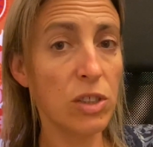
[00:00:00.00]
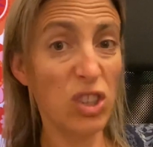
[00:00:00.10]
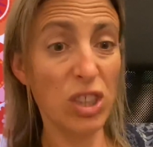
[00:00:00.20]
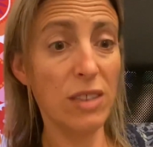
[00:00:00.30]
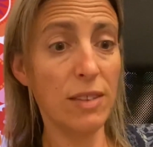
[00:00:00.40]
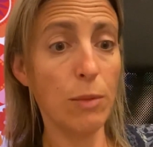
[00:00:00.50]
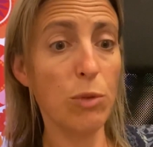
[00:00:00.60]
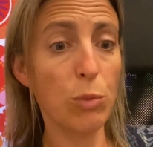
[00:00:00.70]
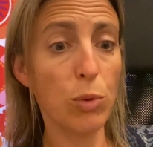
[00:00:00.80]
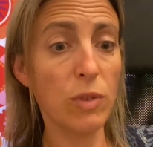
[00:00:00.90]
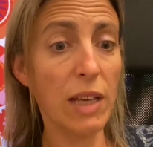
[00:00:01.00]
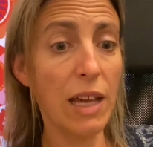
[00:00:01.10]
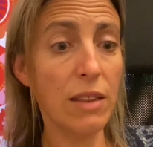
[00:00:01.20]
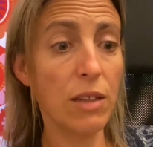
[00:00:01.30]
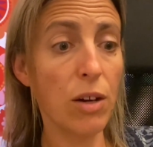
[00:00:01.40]
She seemed more
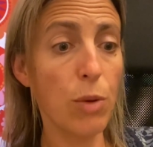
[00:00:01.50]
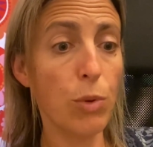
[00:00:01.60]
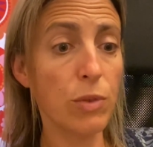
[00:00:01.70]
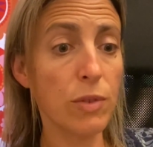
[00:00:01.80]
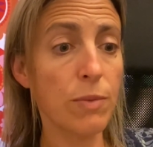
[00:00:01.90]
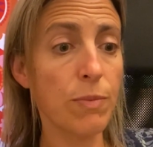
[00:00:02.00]
scared than I was.